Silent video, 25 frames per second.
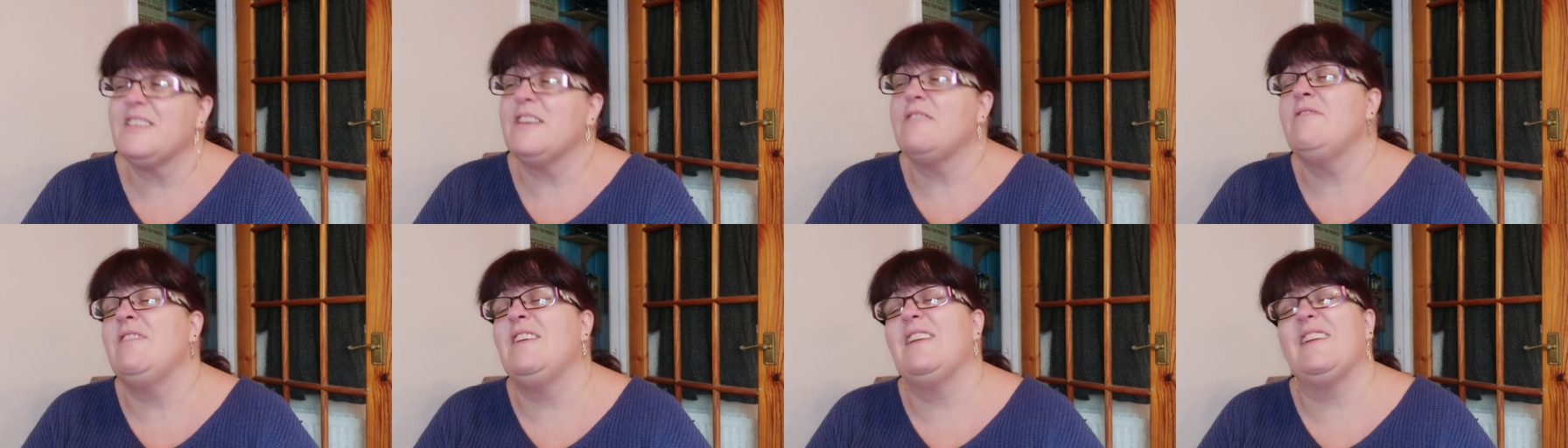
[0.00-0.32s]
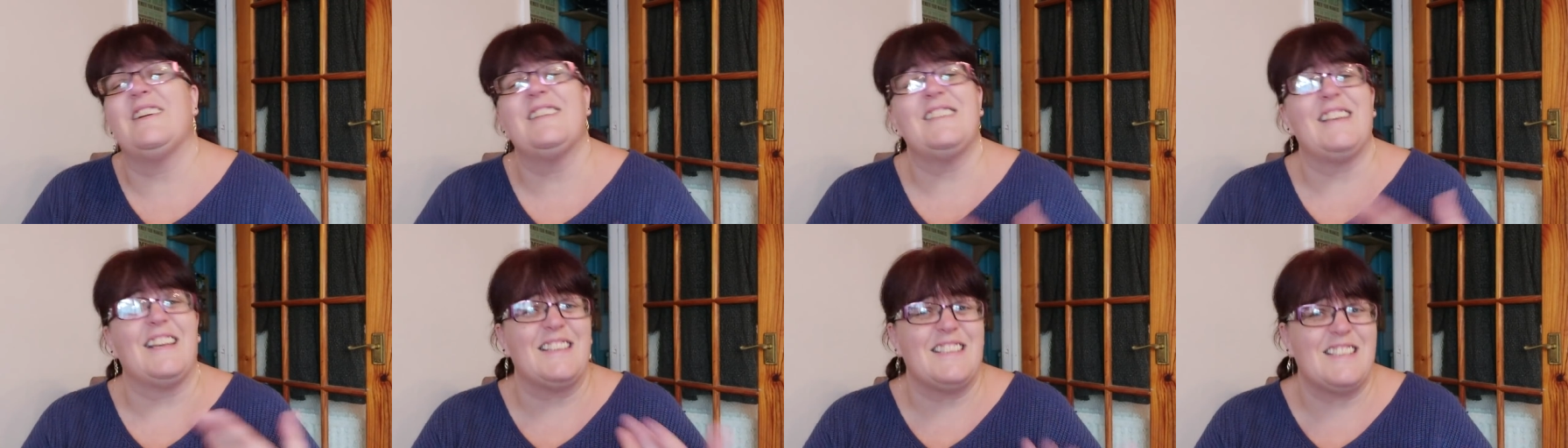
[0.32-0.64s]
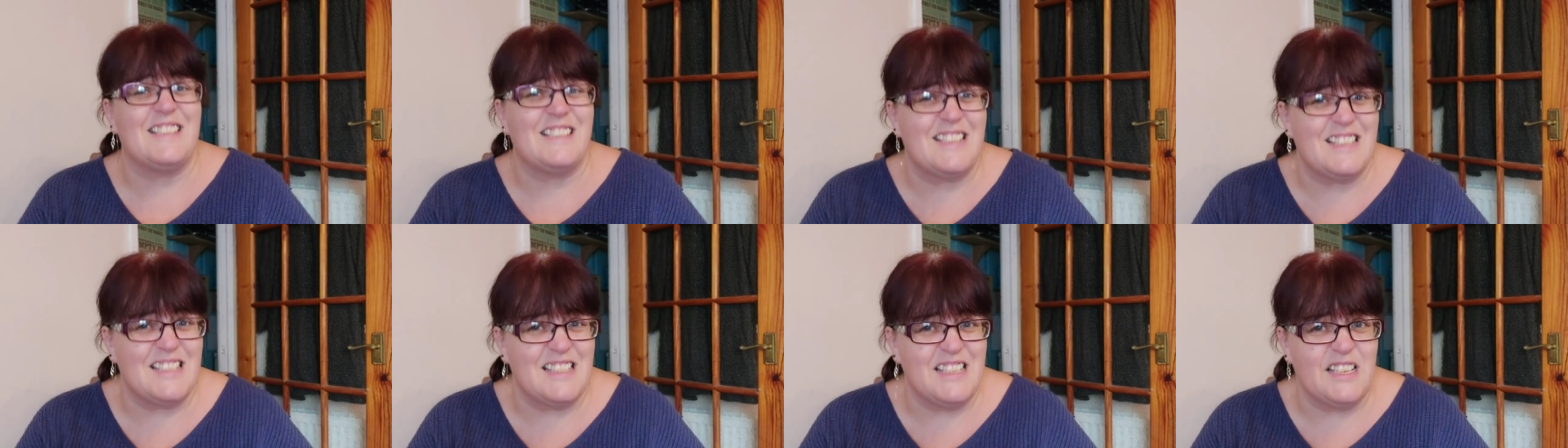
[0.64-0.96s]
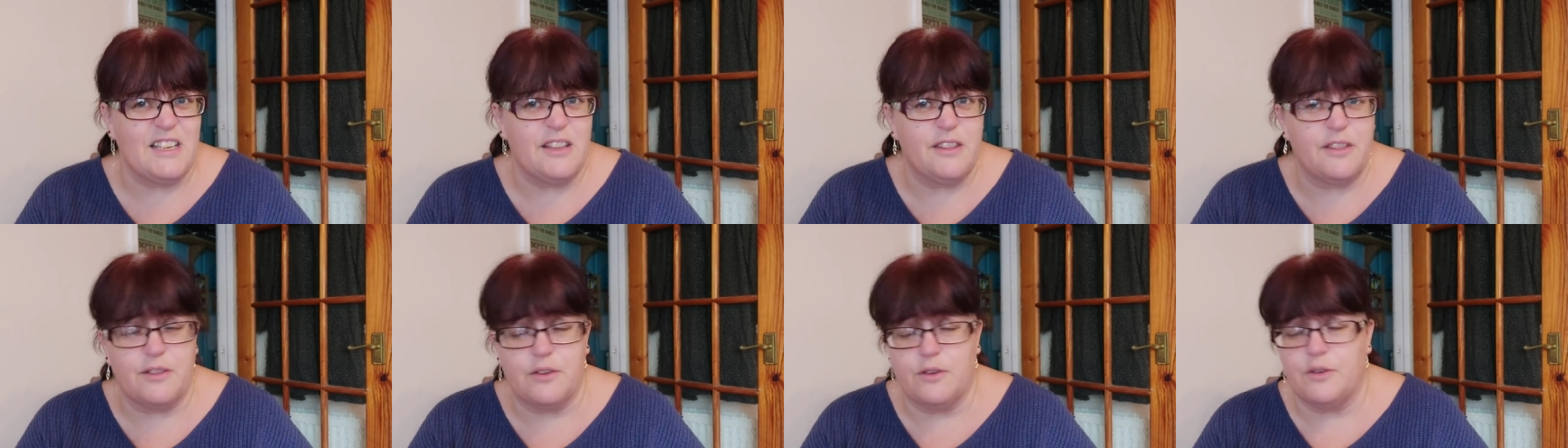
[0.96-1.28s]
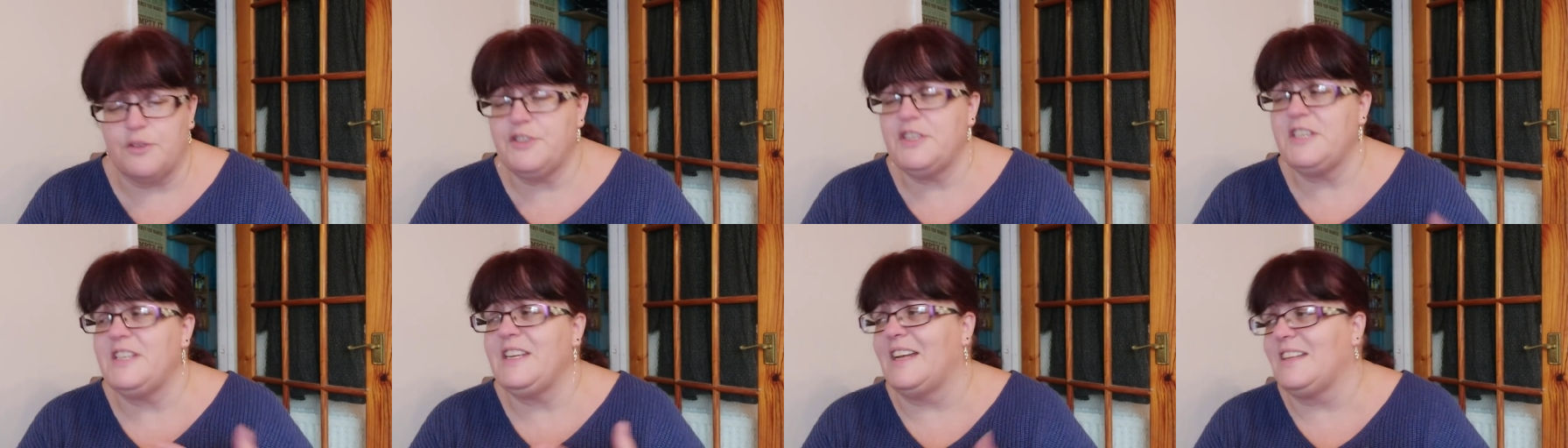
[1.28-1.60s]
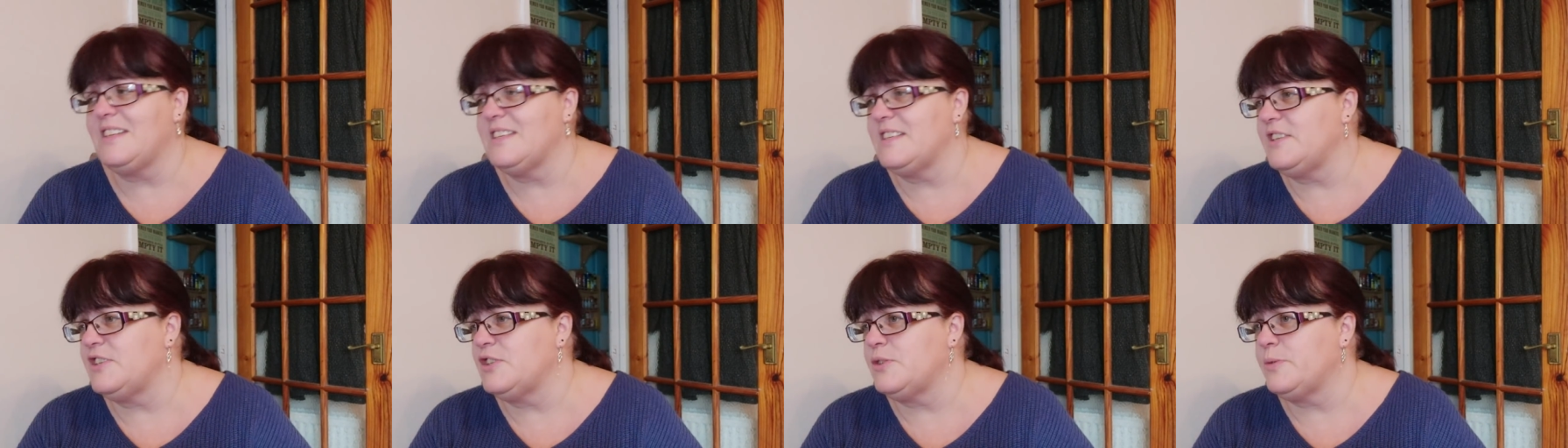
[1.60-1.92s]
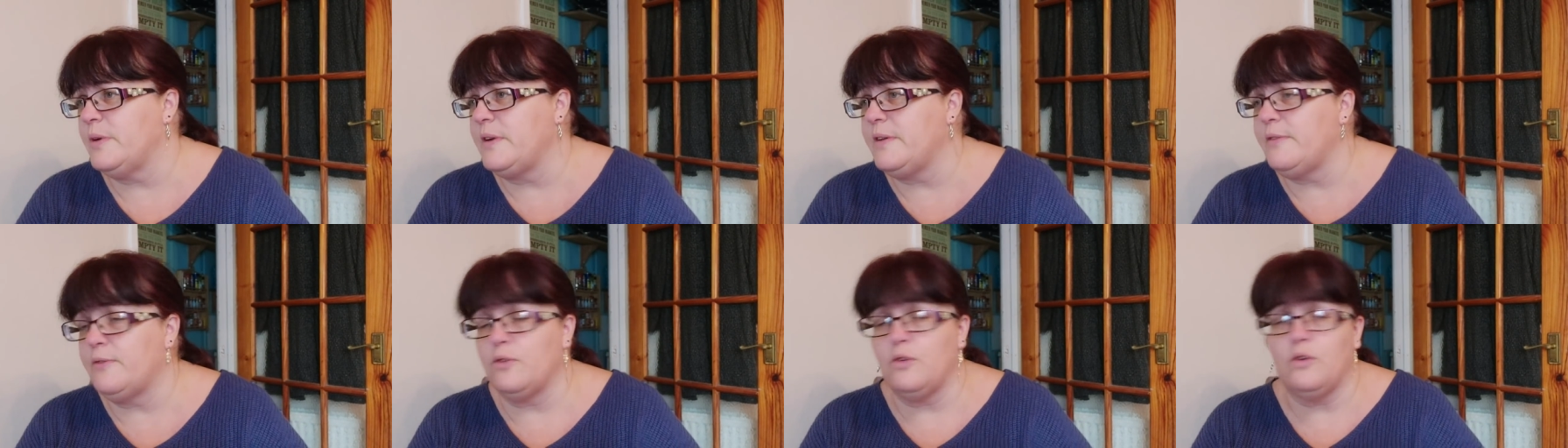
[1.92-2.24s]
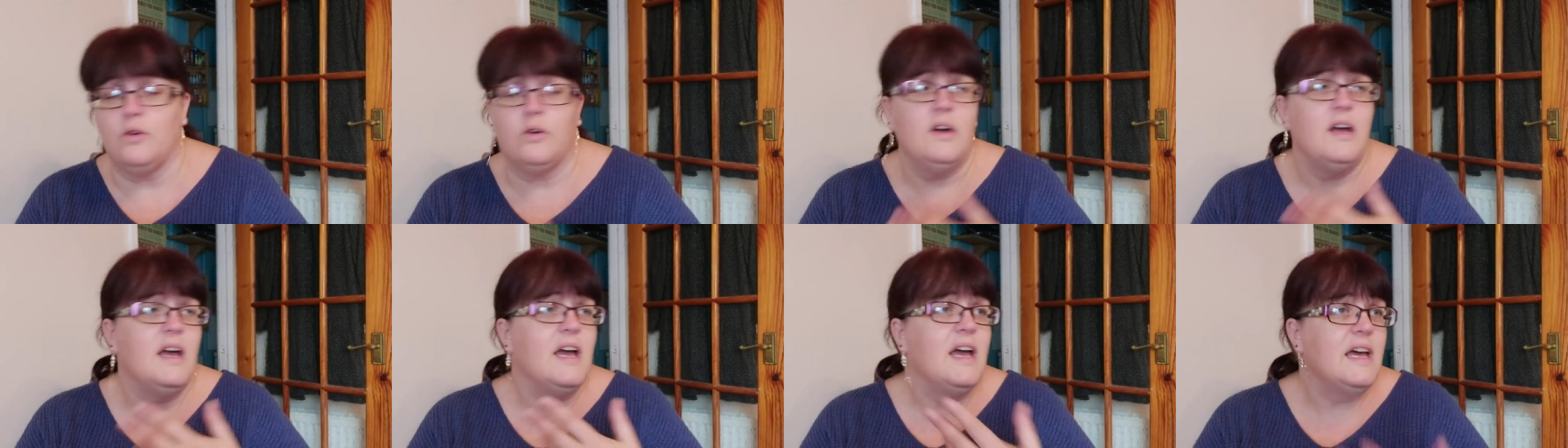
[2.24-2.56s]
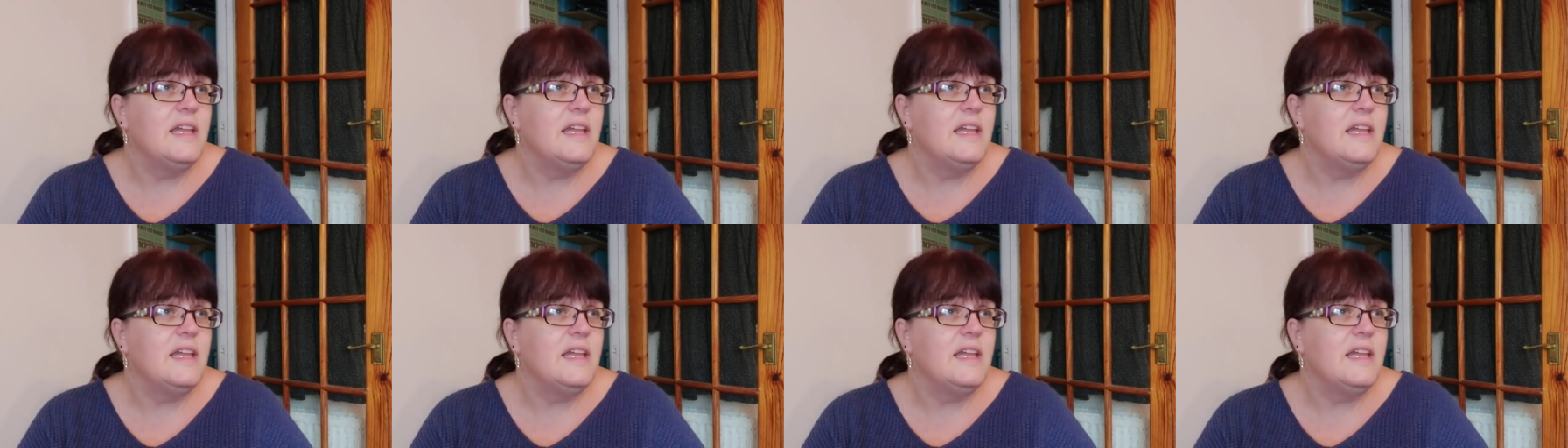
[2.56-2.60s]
I realise Anthony's nearly 30, Natalie's 24.